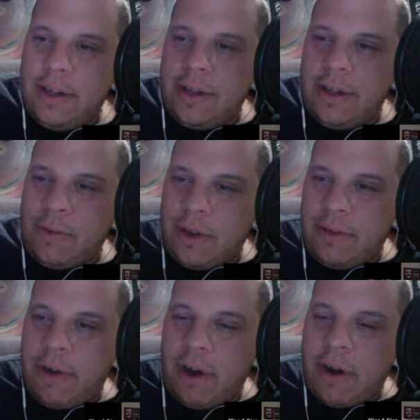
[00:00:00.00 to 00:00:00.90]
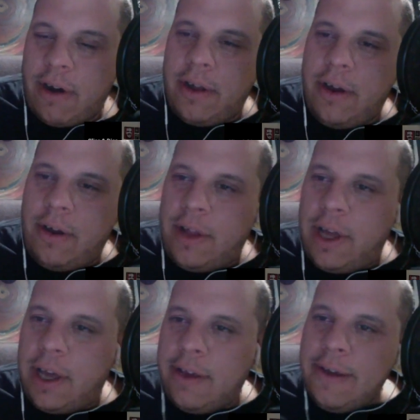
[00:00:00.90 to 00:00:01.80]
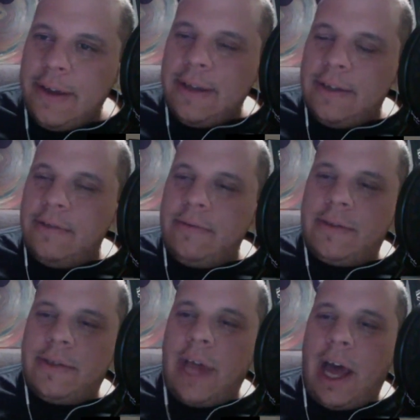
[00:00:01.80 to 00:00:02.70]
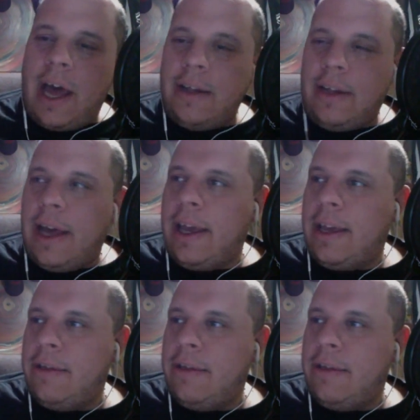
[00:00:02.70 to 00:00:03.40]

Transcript: world of horror, you know, like it's not like,